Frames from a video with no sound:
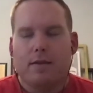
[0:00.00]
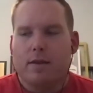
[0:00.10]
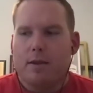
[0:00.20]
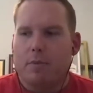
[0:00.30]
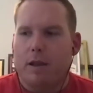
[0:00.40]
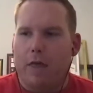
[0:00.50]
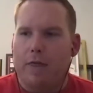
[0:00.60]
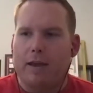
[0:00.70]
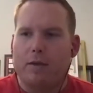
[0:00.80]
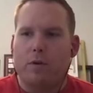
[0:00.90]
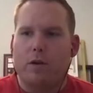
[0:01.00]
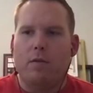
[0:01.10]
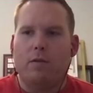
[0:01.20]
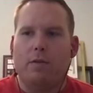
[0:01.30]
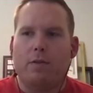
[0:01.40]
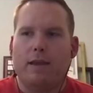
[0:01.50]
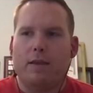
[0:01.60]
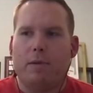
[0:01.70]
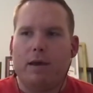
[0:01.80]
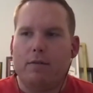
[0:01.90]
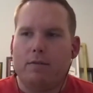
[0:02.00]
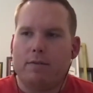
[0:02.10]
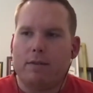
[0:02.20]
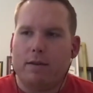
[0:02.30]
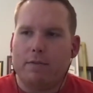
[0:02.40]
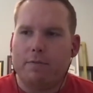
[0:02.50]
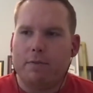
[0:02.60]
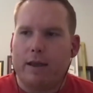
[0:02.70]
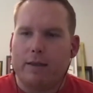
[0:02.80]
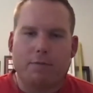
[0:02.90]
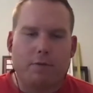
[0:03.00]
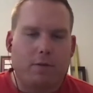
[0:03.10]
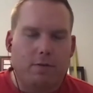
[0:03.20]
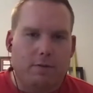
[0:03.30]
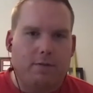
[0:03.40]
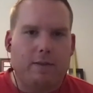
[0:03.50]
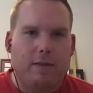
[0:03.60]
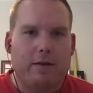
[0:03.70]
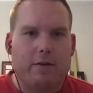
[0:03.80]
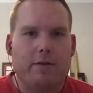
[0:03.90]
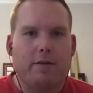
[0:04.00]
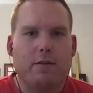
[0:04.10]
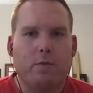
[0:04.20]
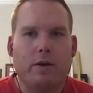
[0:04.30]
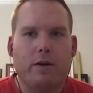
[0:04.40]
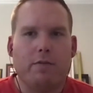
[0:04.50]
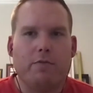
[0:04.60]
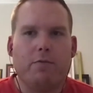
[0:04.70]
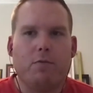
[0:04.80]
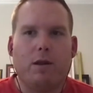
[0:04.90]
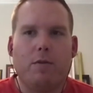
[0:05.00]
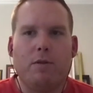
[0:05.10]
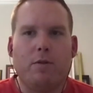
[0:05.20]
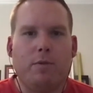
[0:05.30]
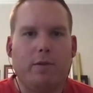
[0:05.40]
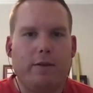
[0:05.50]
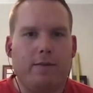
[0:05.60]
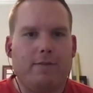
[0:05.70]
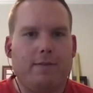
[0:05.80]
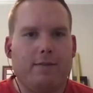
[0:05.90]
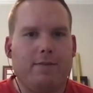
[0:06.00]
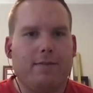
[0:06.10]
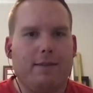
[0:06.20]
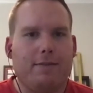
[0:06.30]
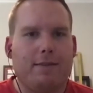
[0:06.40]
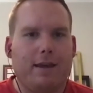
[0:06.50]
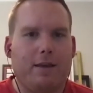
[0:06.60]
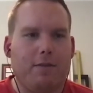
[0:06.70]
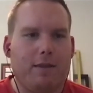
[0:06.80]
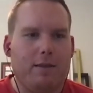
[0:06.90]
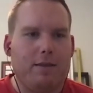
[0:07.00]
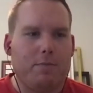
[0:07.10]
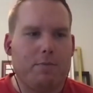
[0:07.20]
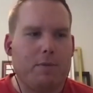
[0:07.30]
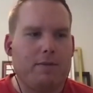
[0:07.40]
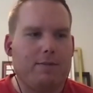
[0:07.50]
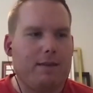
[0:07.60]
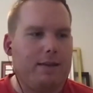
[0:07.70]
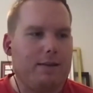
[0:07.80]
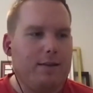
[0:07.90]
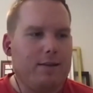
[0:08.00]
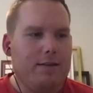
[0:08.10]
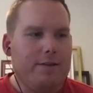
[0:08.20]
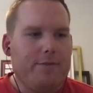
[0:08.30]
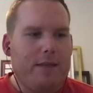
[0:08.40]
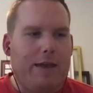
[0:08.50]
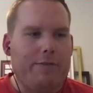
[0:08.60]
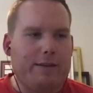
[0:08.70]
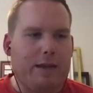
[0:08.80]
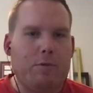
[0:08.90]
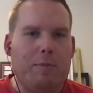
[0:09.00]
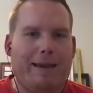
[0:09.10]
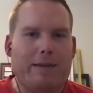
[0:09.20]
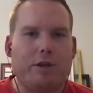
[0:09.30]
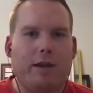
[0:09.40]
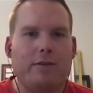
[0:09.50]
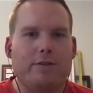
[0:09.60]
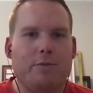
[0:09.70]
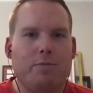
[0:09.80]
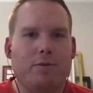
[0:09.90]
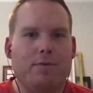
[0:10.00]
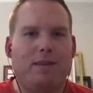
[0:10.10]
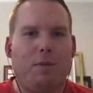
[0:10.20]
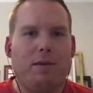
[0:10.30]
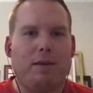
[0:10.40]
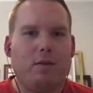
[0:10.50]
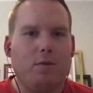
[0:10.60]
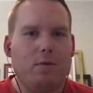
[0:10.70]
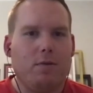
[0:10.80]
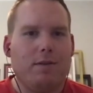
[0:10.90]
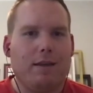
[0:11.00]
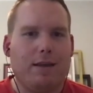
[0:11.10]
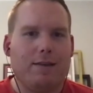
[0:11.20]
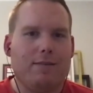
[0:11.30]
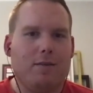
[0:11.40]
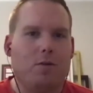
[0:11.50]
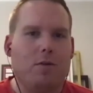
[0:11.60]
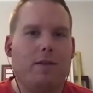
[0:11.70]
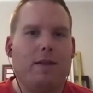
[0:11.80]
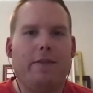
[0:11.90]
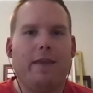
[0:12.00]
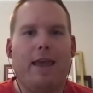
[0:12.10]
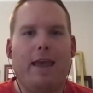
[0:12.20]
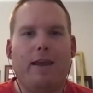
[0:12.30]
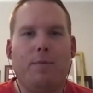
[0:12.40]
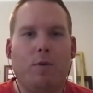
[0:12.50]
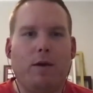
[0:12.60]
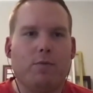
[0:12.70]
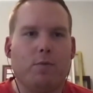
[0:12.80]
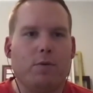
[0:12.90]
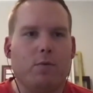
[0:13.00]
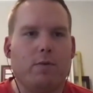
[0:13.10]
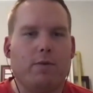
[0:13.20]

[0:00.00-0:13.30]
But I think when you think about, I guess for those listening that aren't aware of what immutable is, it's kind of the premise that every time you make a change, you build something new. So in the AWS world with